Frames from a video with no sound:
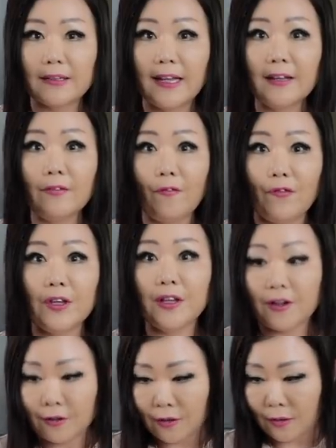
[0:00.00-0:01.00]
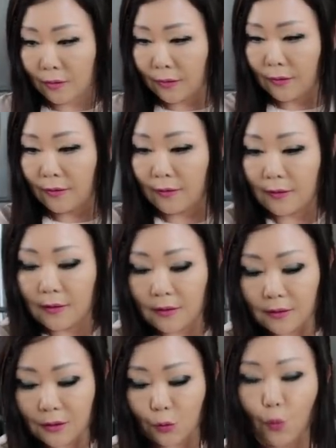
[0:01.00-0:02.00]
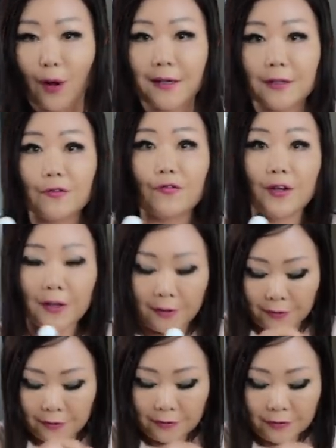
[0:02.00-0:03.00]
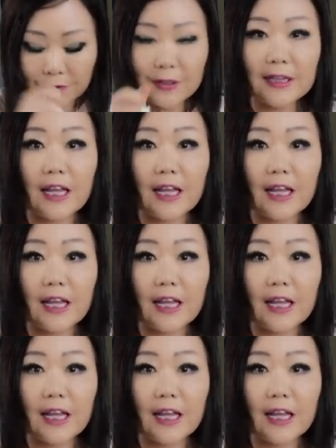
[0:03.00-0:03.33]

And then vinegar. So white vinegar, 3